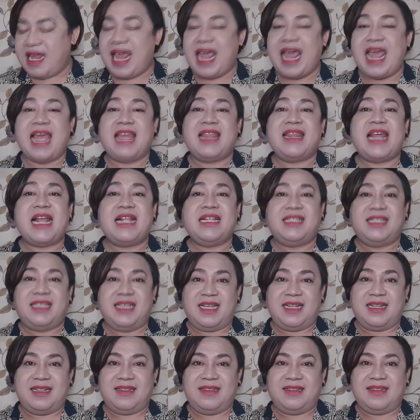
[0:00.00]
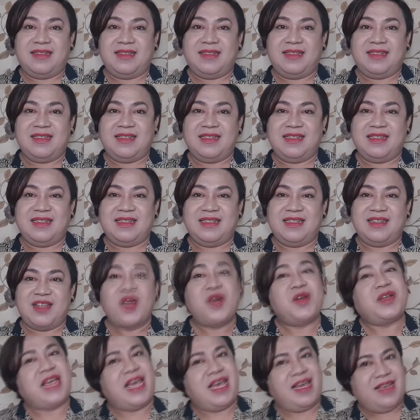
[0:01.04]
And that's it.
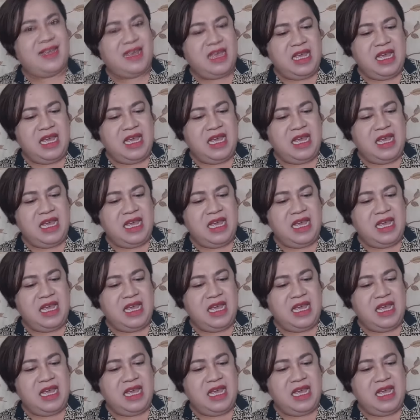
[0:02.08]
Okay.